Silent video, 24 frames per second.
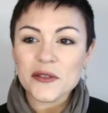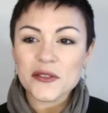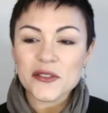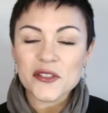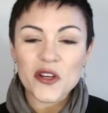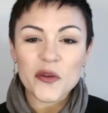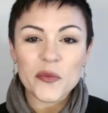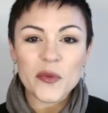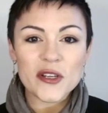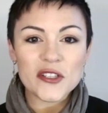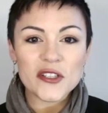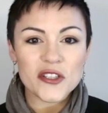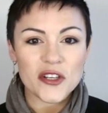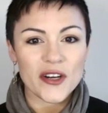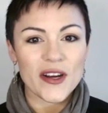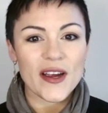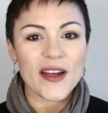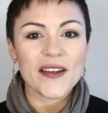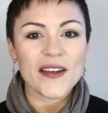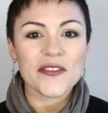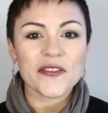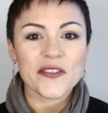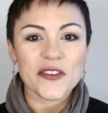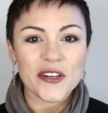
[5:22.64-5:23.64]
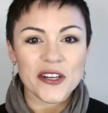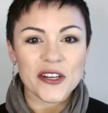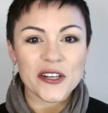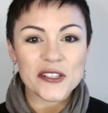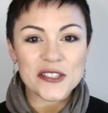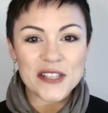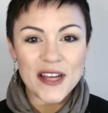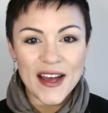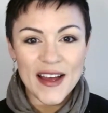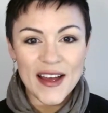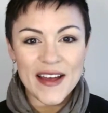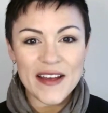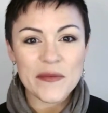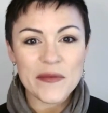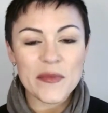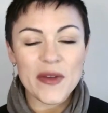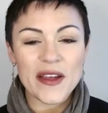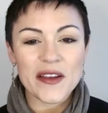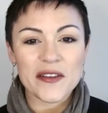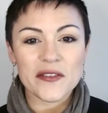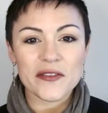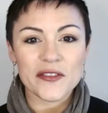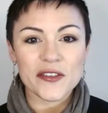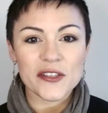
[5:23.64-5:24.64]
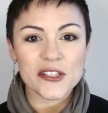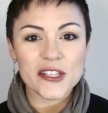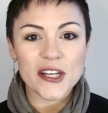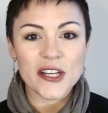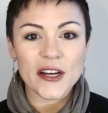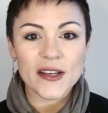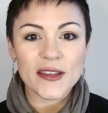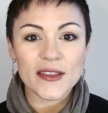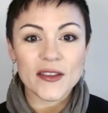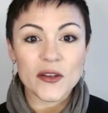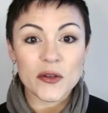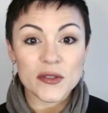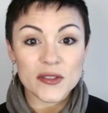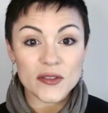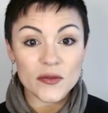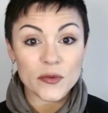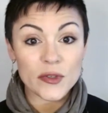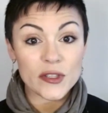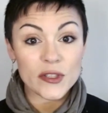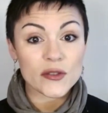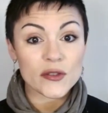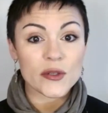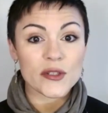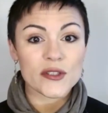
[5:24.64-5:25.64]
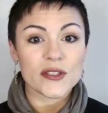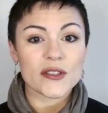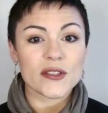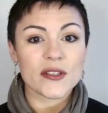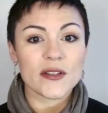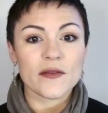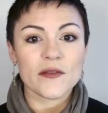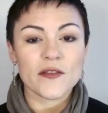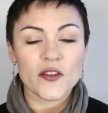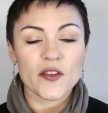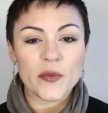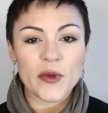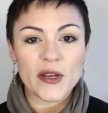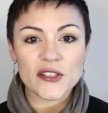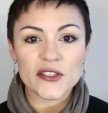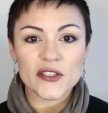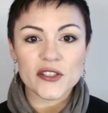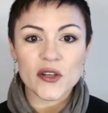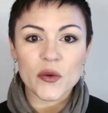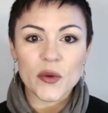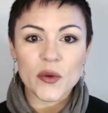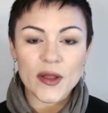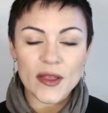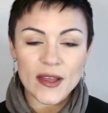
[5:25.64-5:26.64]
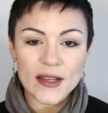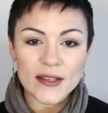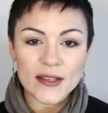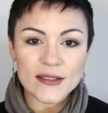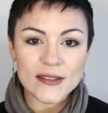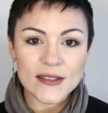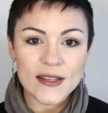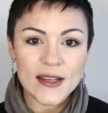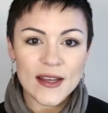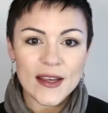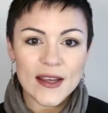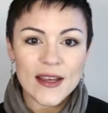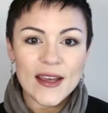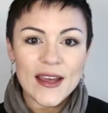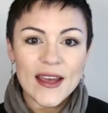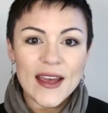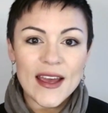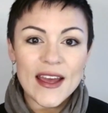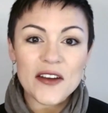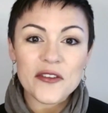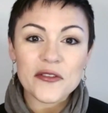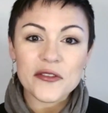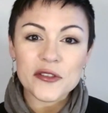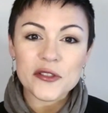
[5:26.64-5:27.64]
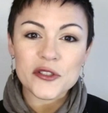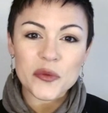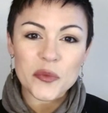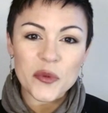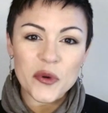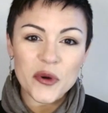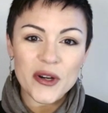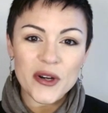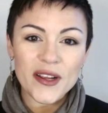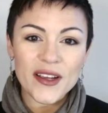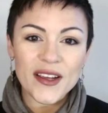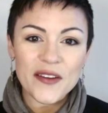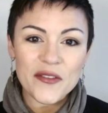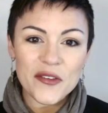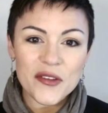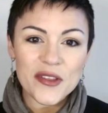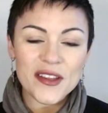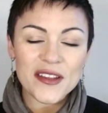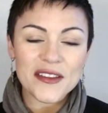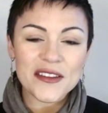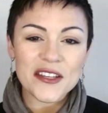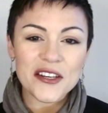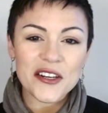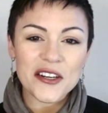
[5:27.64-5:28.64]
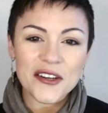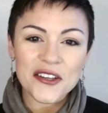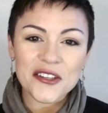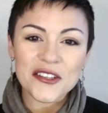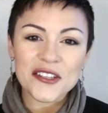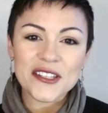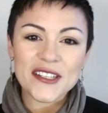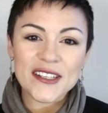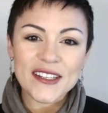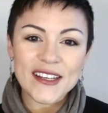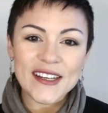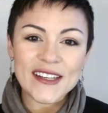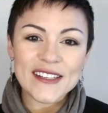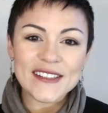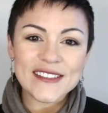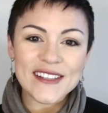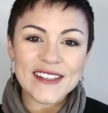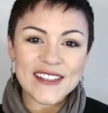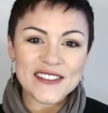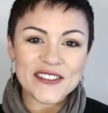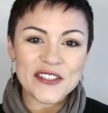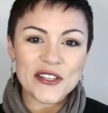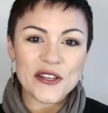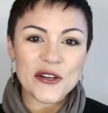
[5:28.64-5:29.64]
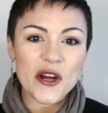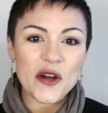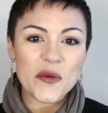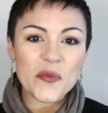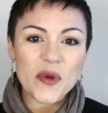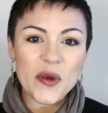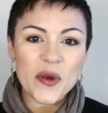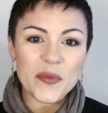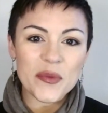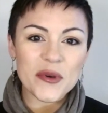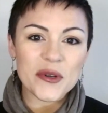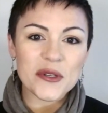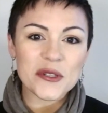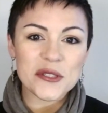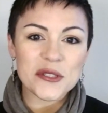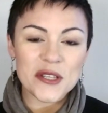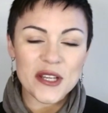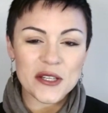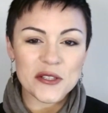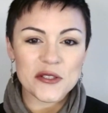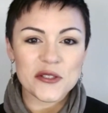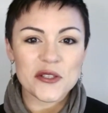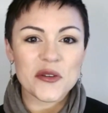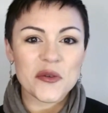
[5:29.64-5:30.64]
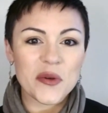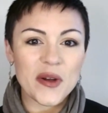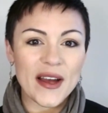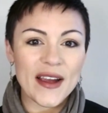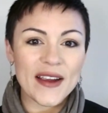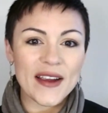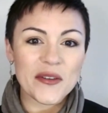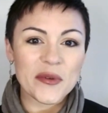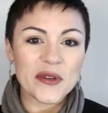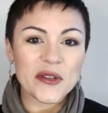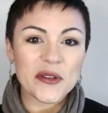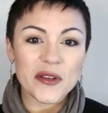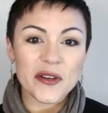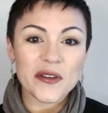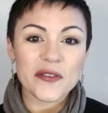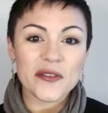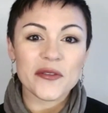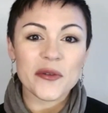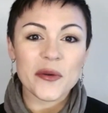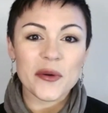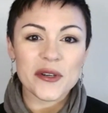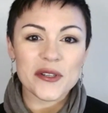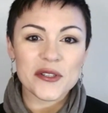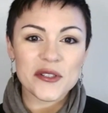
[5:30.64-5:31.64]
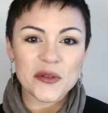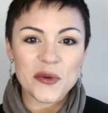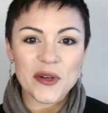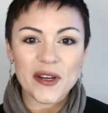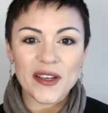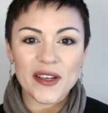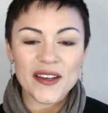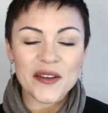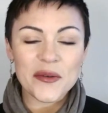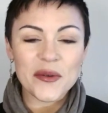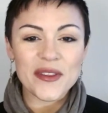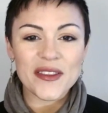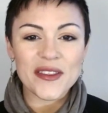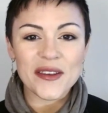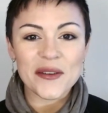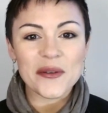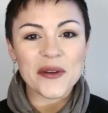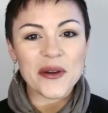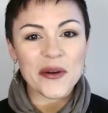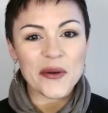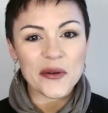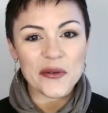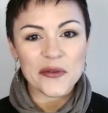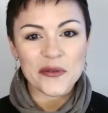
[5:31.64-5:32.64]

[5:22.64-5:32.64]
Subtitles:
so much, Craig, for your time and for sharing those resources and information with us and for supporting everything that A Girl and a Gun does in our members nationwide. We look forward to working with you going